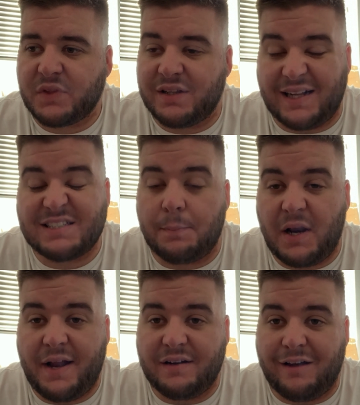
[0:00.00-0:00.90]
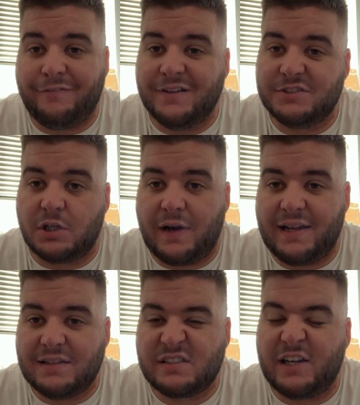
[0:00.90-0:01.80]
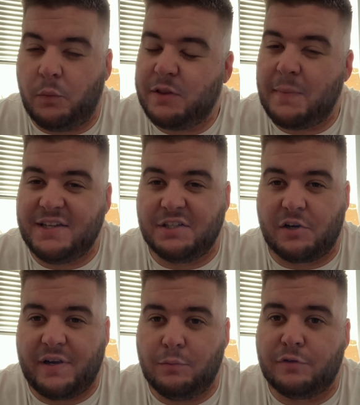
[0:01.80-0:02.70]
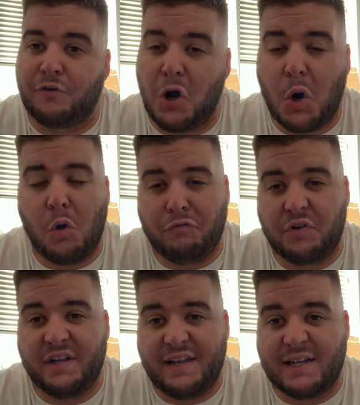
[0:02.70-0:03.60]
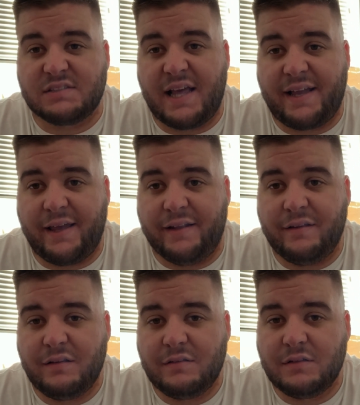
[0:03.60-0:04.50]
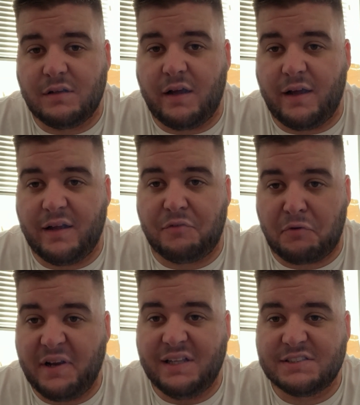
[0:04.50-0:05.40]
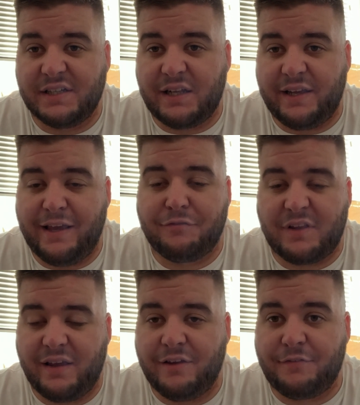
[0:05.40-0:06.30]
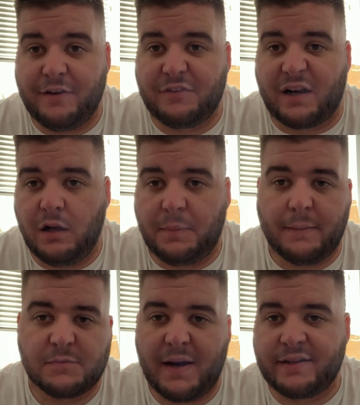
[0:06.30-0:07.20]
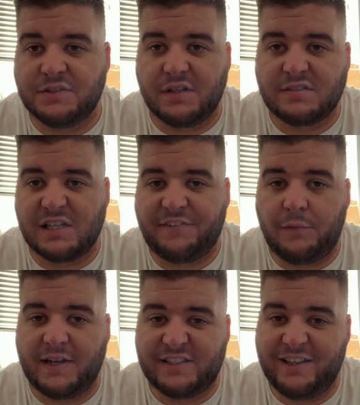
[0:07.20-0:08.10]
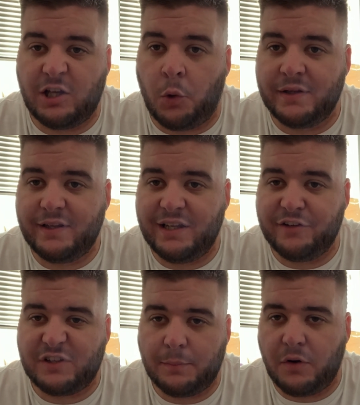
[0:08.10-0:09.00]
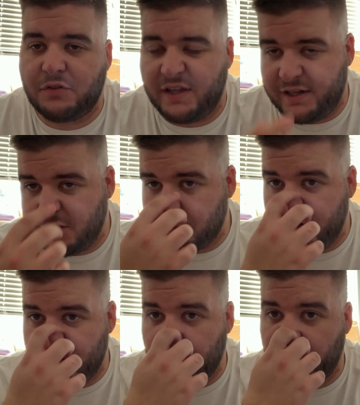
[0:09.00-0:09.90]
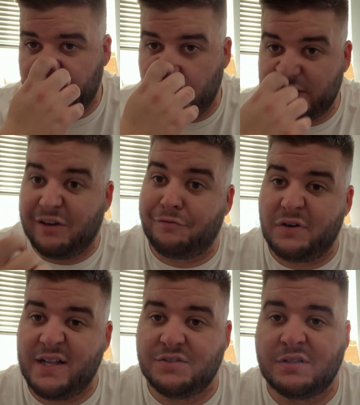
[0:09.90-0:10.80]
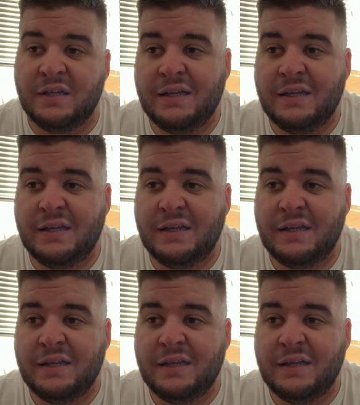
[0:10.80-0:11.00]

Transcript: That's a player that fills your right-hand side with Mason Greenwood for over the next decade. Realistically, if the club comes back to successful ways, they don't want to leave. They're both Englishmen, they're both young, they're friends.